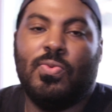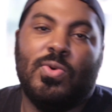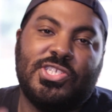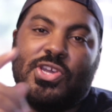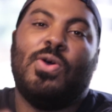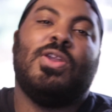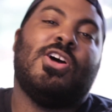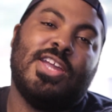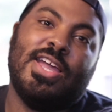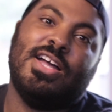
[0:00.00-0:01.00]
What's going
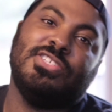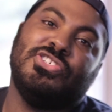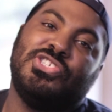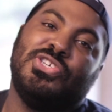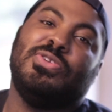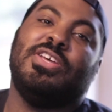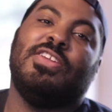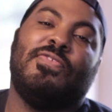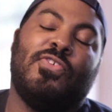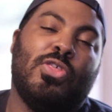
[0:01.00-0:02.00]
on, guys? You're tuned in
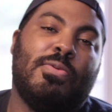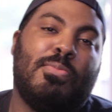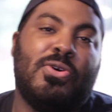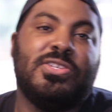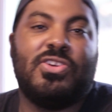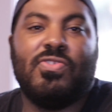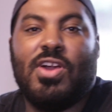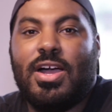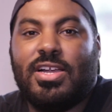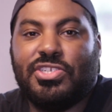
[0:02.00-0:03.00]
to For the Boys
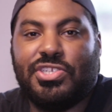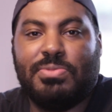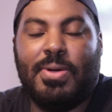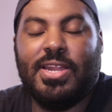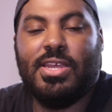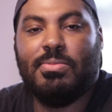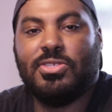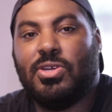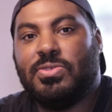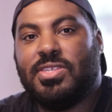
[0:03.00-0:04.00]
Garage. My name
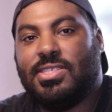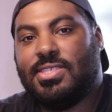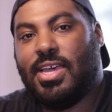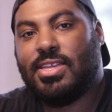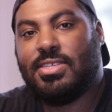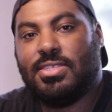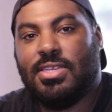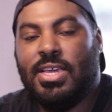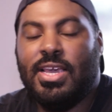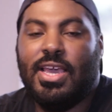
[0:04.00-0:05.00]
is Jose
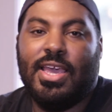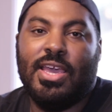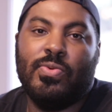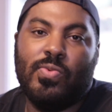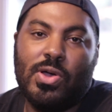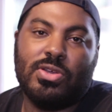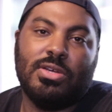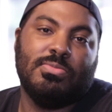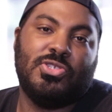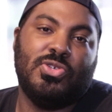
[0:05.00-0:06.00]
Tex, and
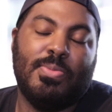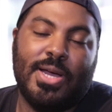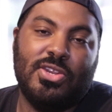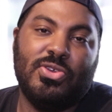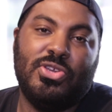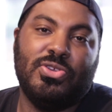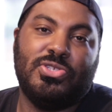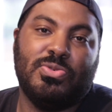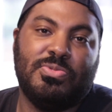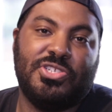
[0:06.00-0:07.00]
welcome to my new YouTube